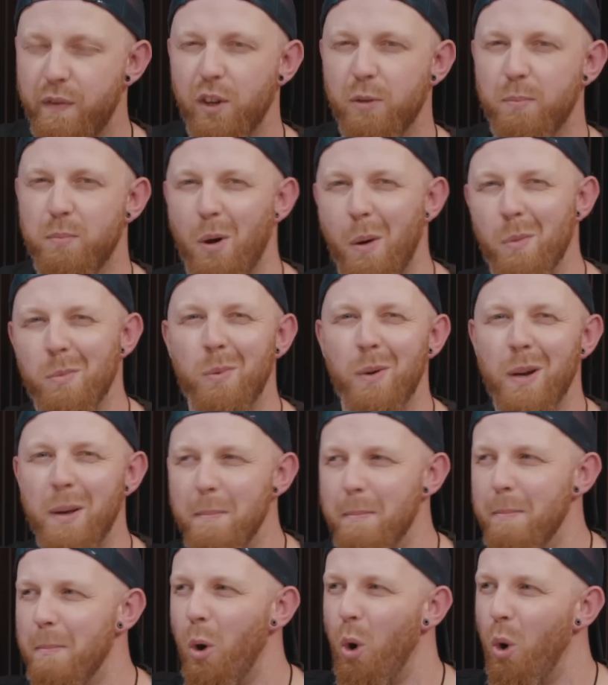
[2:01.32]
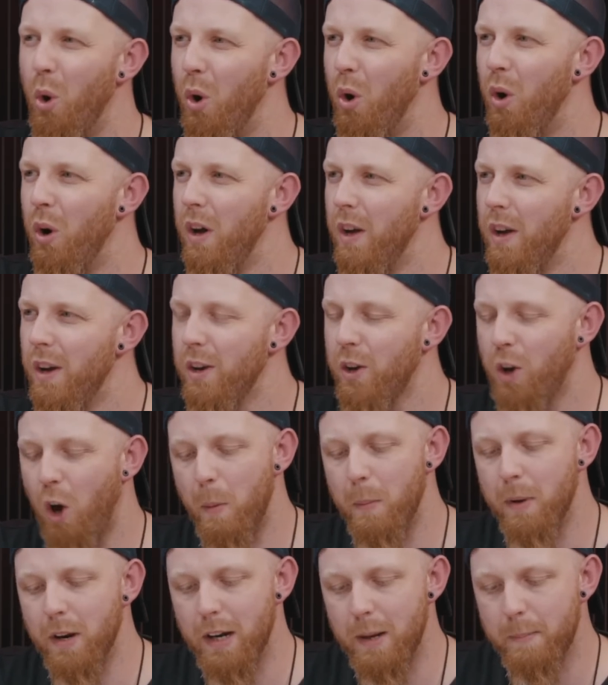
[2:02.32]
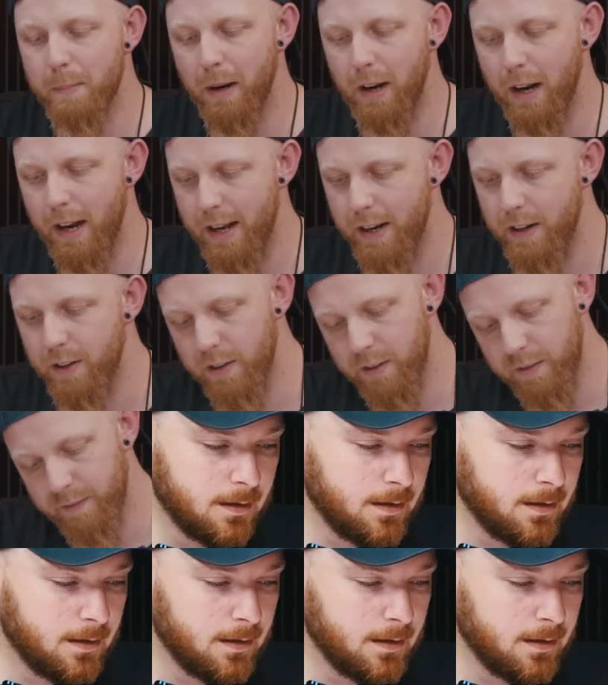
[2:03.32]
that's probably more commonly played.